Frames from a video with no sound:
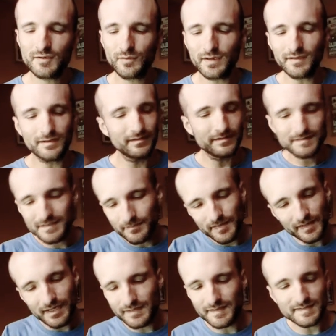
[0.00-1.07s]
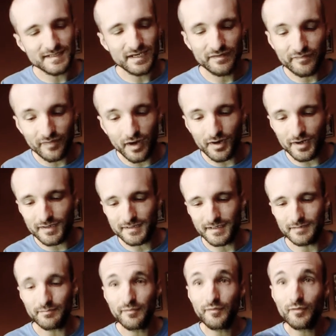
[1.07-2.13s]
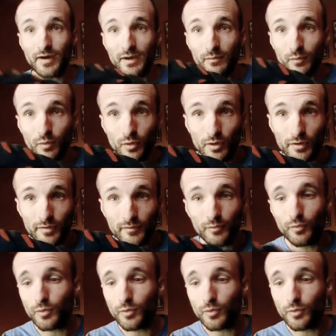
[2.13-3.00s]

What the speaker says: So what something like this Kinvara did before I wore